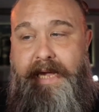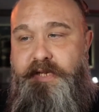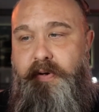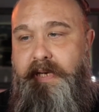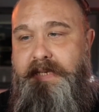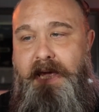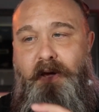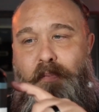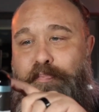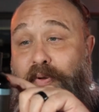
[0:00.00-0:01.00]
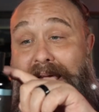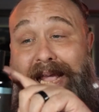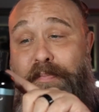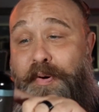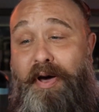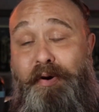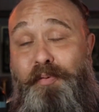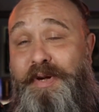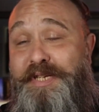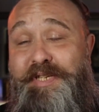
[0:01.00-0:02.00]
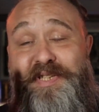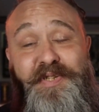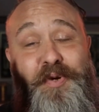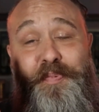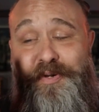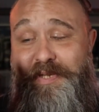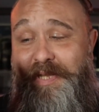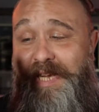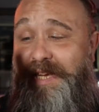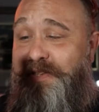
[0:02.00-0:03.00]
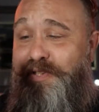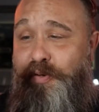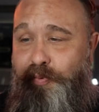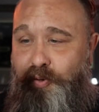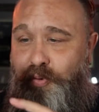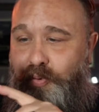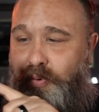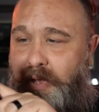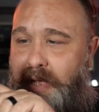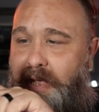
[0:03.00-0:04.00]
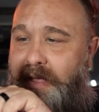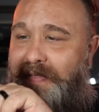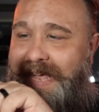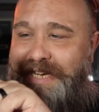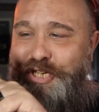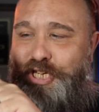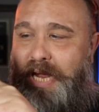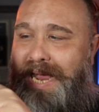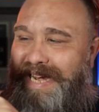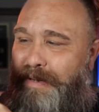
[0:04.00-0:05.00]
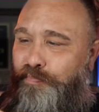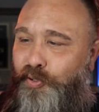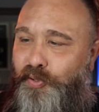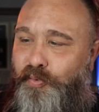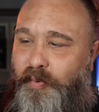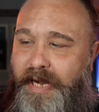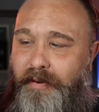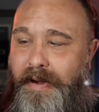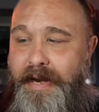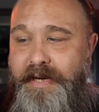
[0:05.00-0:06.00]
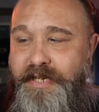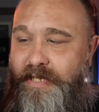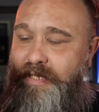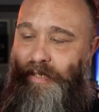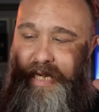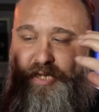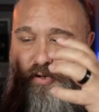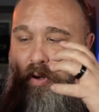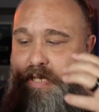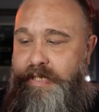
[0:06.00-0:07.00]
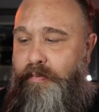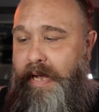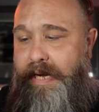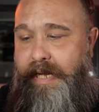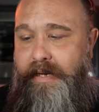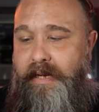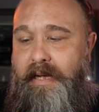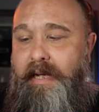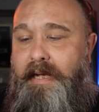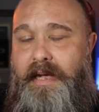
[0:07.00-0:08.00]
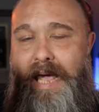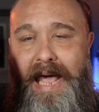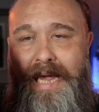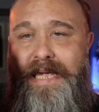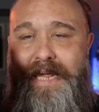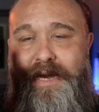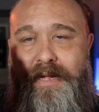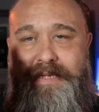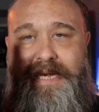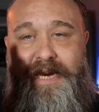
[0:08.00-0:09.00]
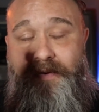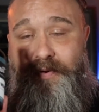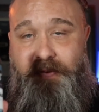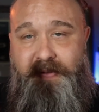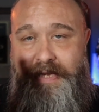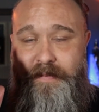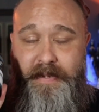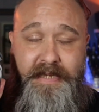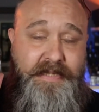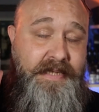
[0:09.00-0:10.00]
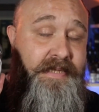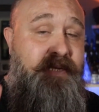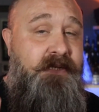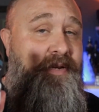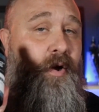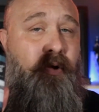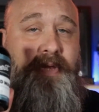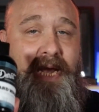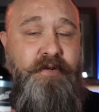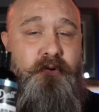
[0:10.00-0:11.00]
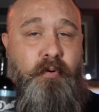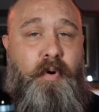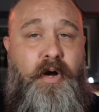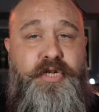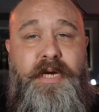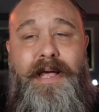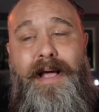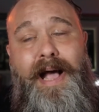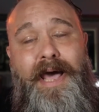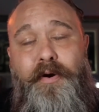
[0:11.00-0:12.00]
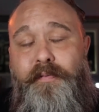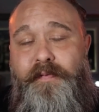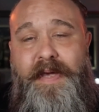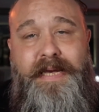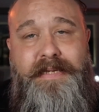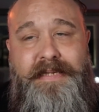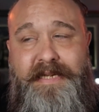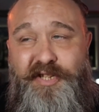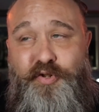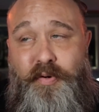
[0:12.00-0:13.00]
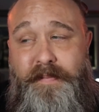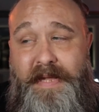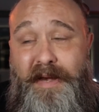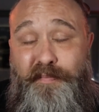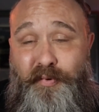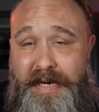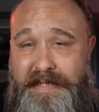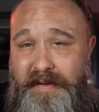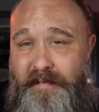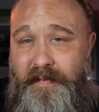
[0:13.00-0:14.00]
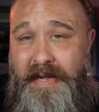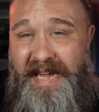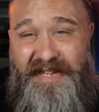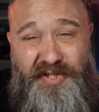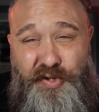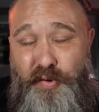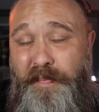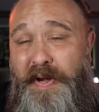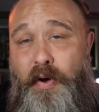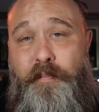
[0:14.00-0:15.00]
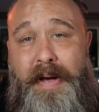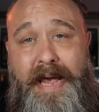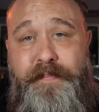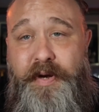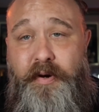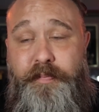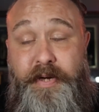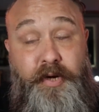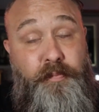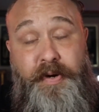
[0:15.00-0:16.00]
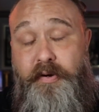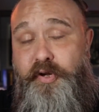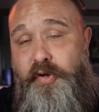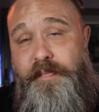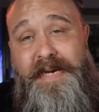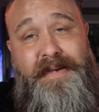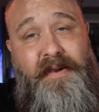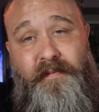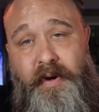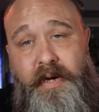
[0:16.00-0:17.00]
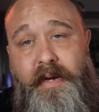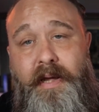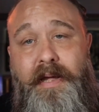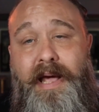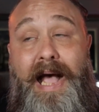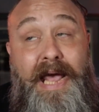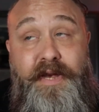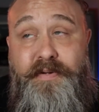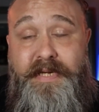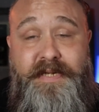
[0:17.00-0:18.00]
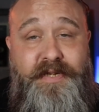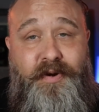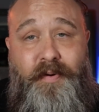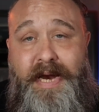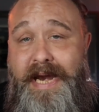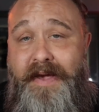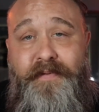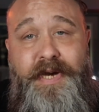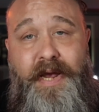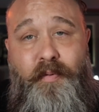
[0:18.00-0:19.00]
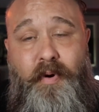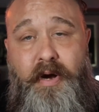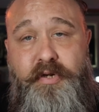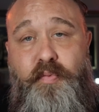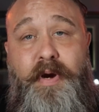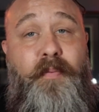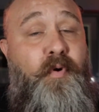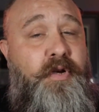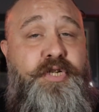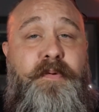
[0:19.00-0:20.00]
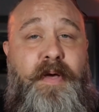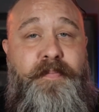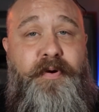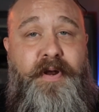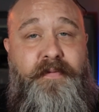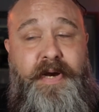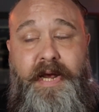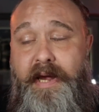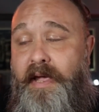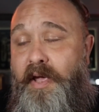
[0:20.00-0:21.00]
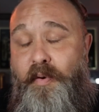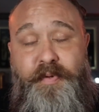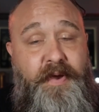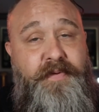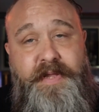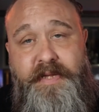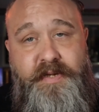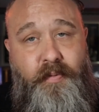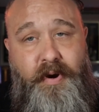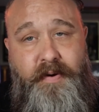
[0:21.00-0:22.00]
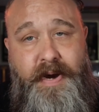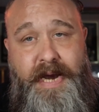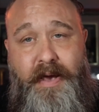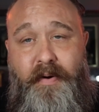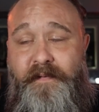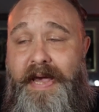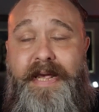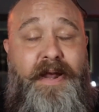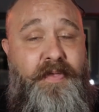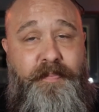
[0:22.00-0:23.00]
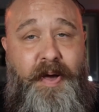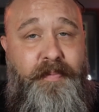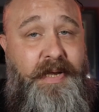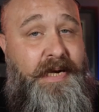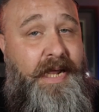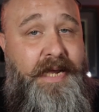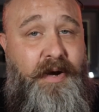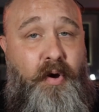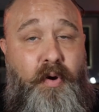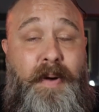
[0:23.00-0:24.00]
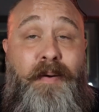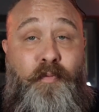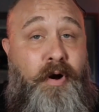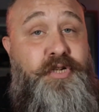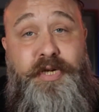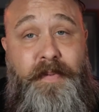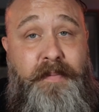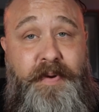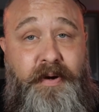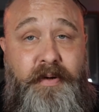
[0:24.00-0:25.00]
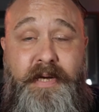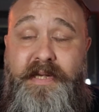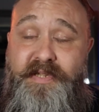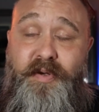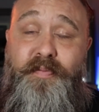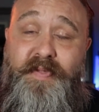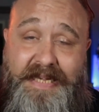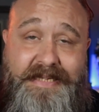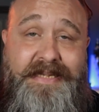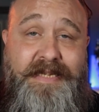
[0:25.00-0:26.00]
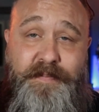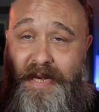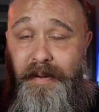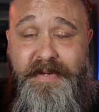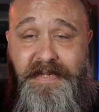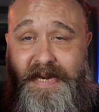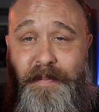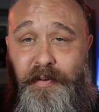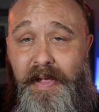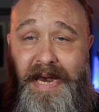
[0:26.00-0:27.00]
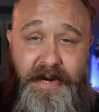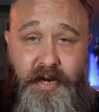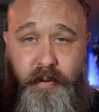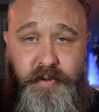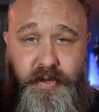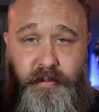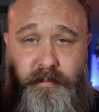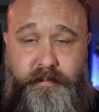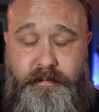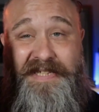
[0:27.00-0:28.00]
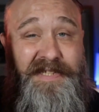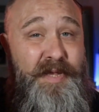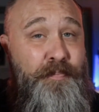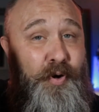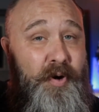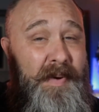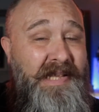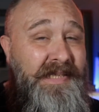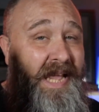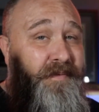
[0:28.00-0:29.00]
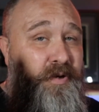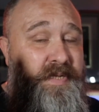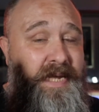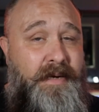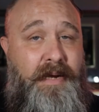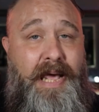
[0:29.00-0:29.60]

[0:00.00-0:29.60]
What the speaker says: As you can tell, black bottle, which is super sleek and super cool. That shiny blue ring around it just, it draws you right in. I cannot say enough good things about this. This is an all-natural wash. I don't think it's extremely abrasive and stripping on my beard, but your beard could be different. I use it as a great everyday wash when I'm washing my beard every day. With everything that's going on right now, if I get out in the public and I get home, I'm washing my beard. So this has become a staple and a go-to. This is the bergamot and lavender scent.